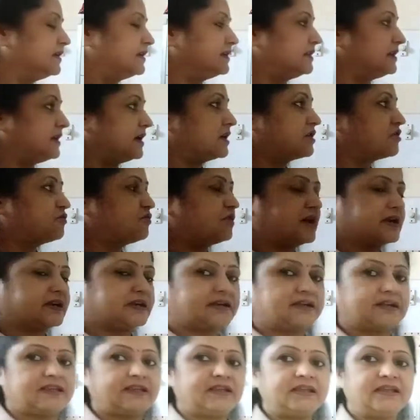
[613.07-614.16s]
the
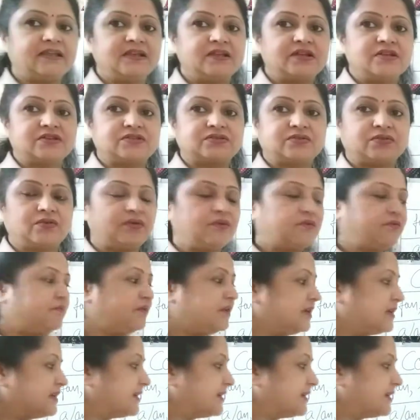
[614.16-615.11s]
quantity, so we'll